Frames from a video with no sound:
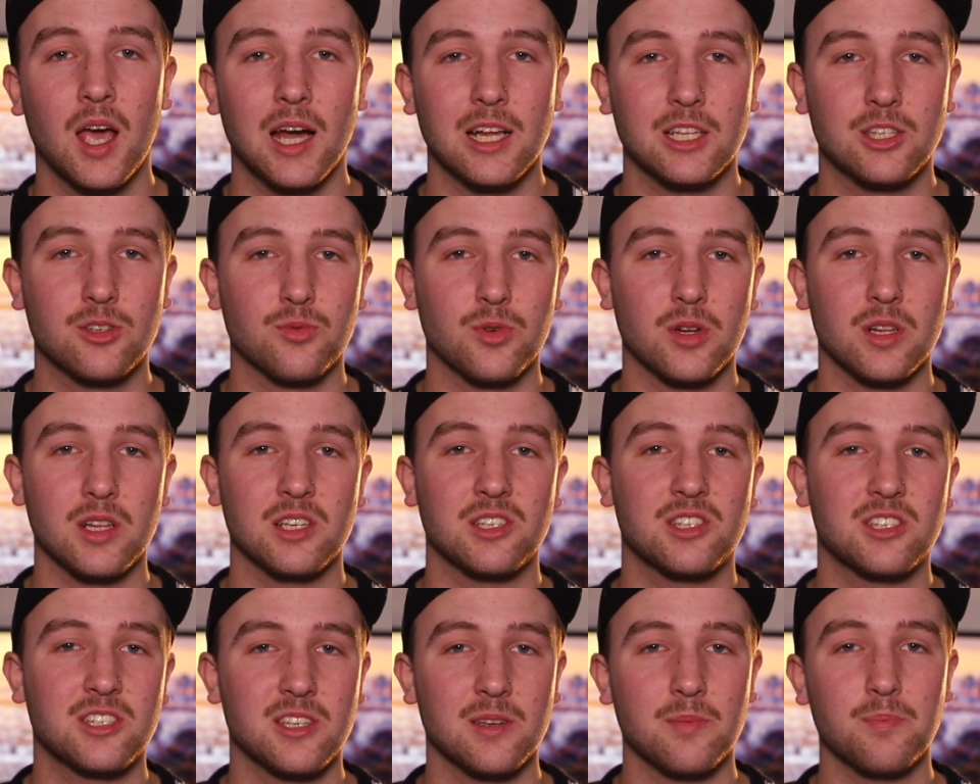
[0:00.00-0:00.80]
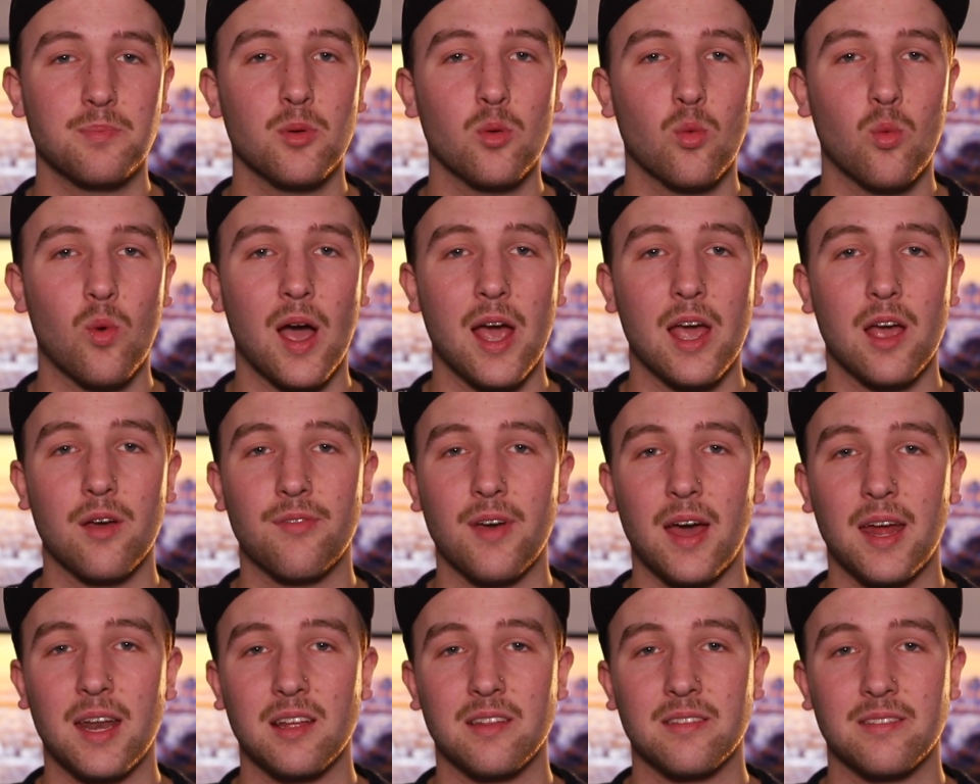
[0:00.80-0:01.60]
It's a really simple way
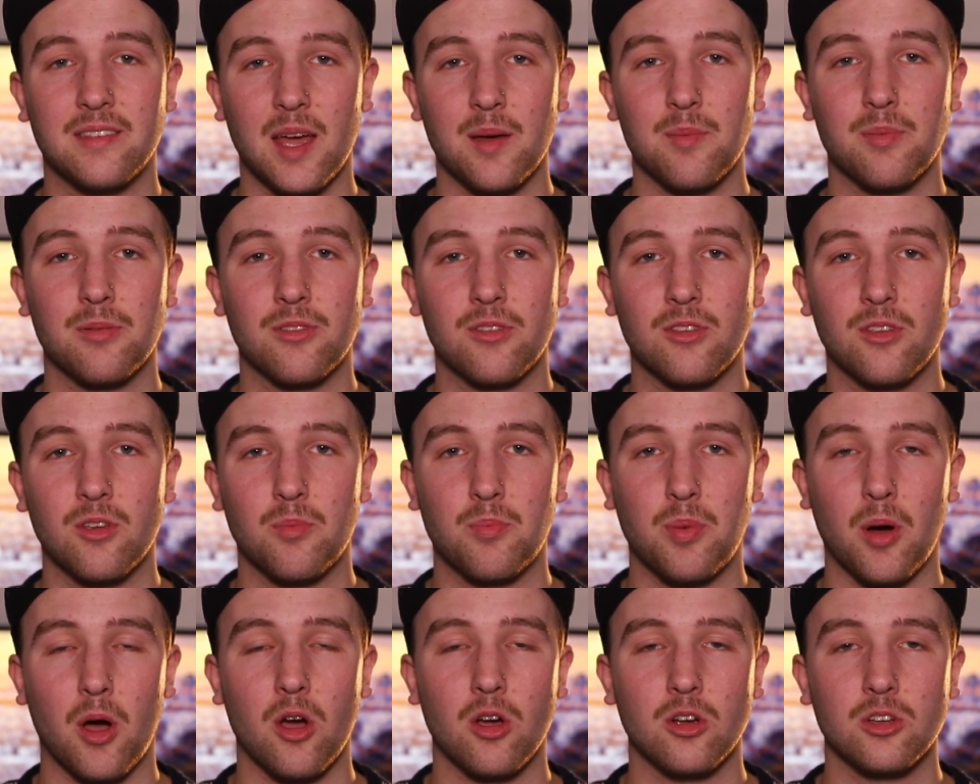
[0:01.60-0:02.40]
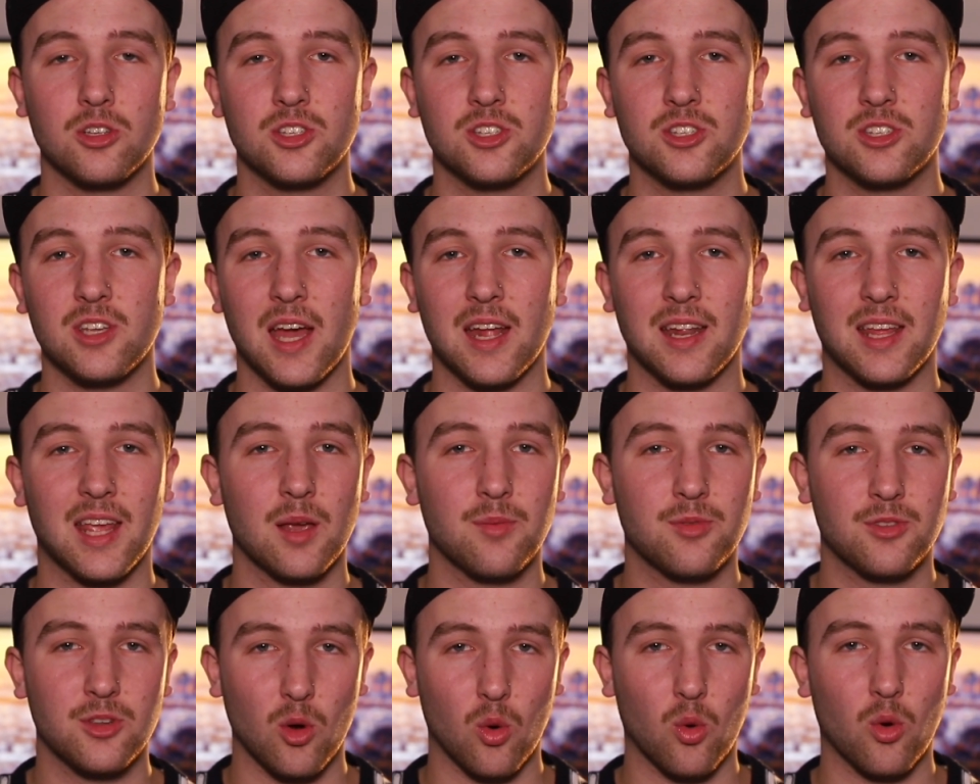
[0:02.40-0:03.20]
of adding depth to your posts and
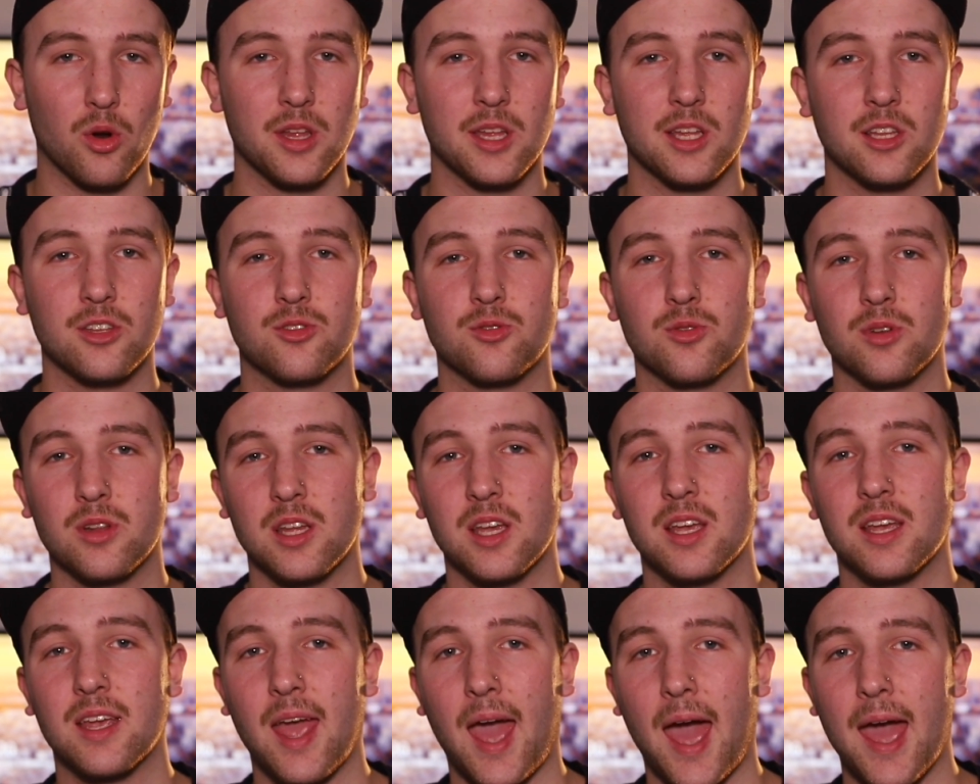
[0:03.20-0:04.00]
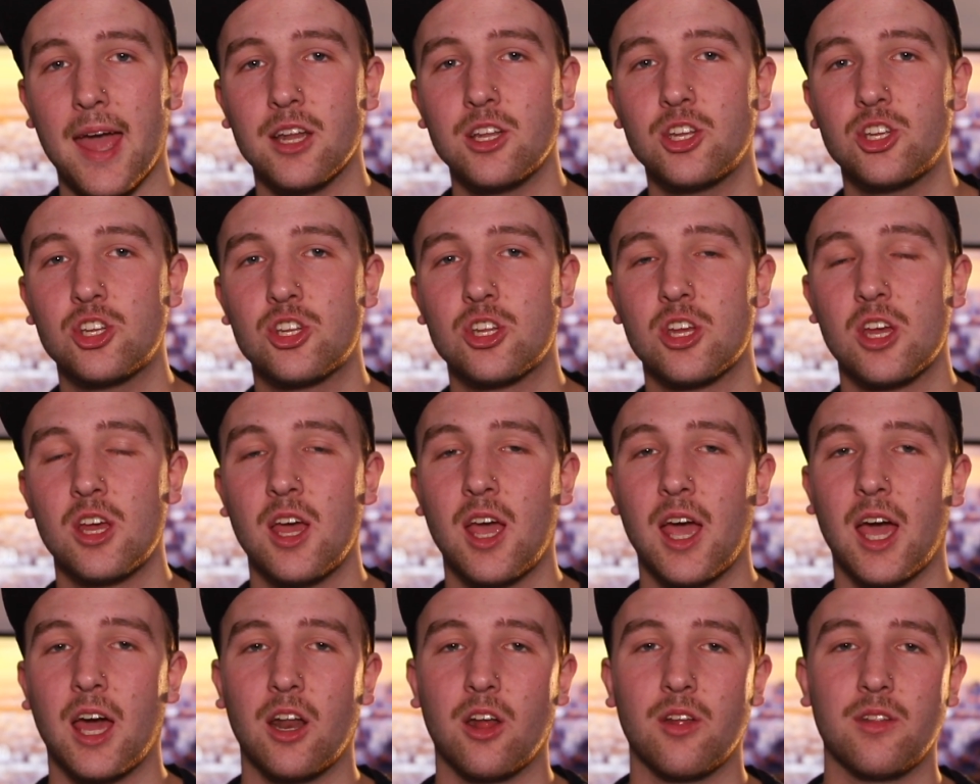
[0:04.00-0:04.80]
keeps your audience really engaged.
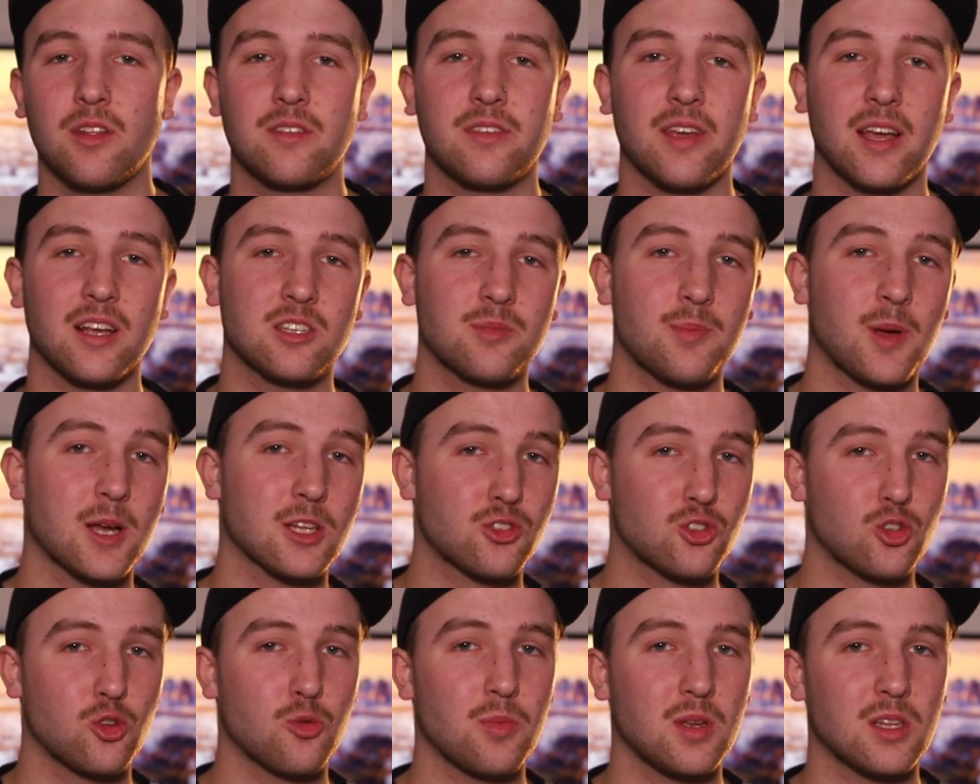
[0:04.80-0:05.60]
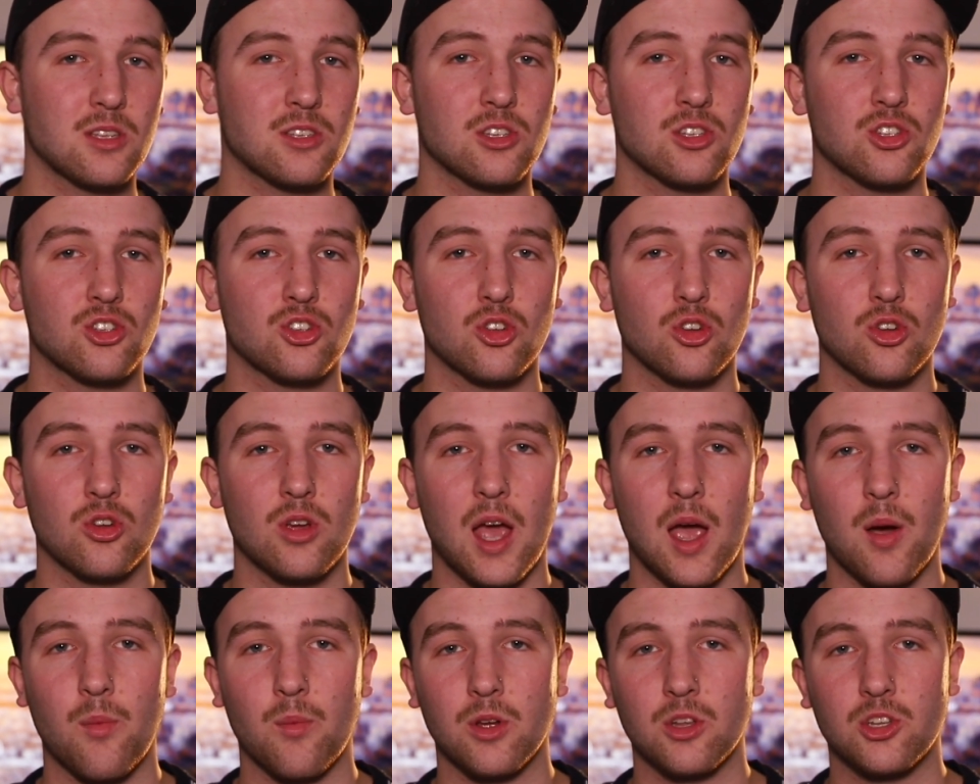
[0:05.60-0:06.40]
It only takes about two minutes to do
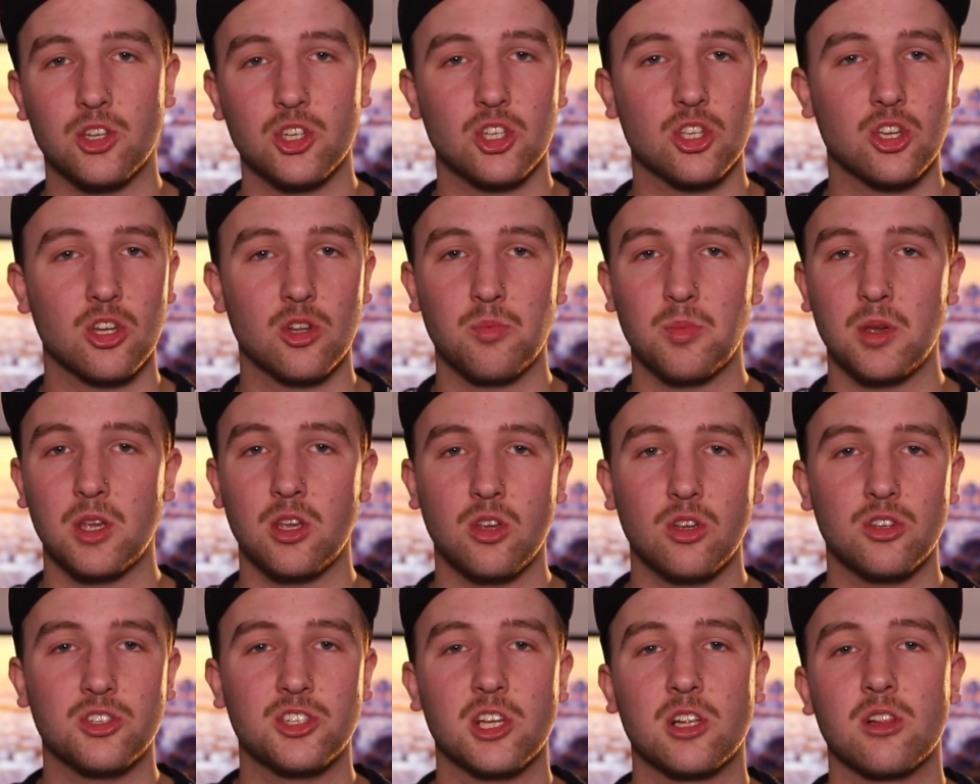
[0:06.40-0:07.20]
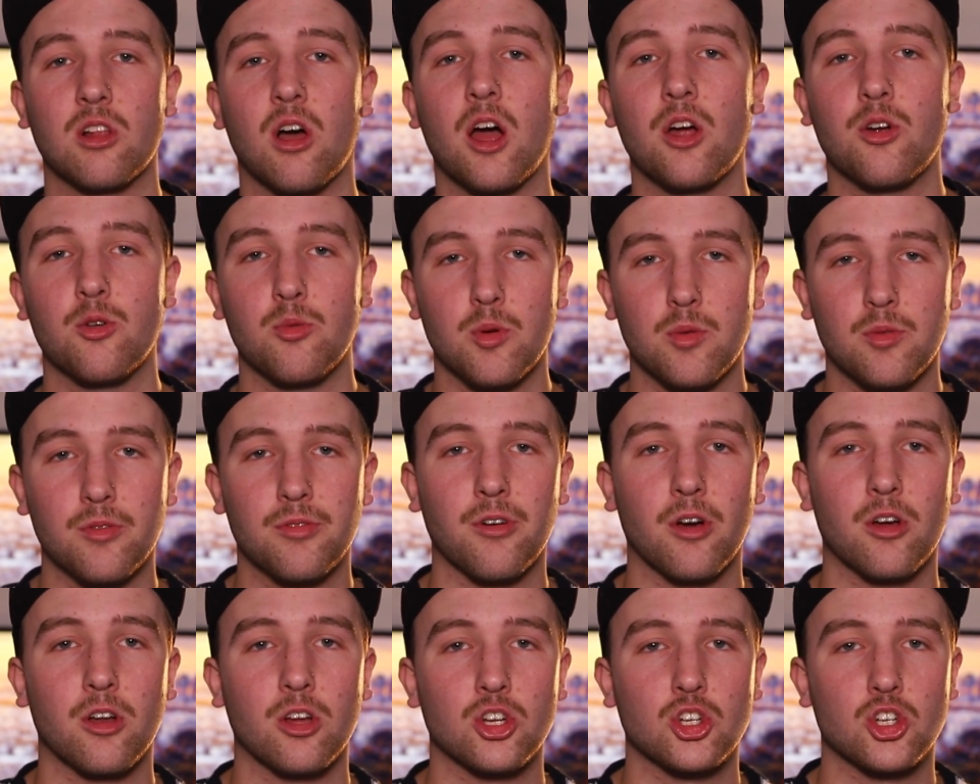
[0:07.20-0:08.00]
and we're just gonna be using Lightroom
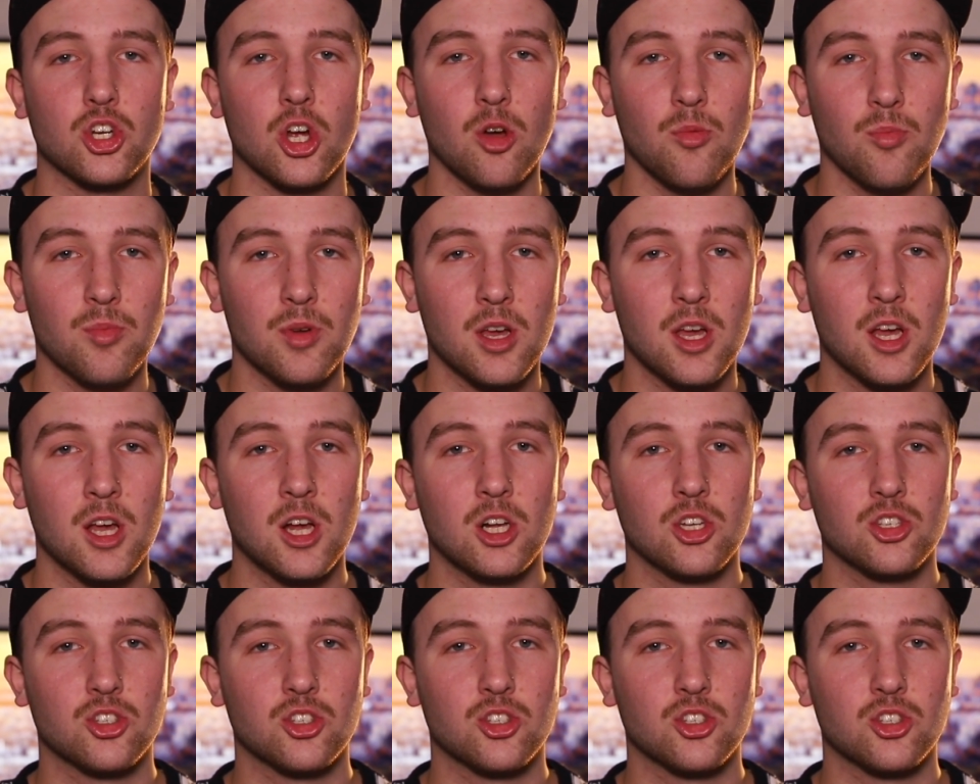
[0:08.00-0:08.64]
and Photoshop.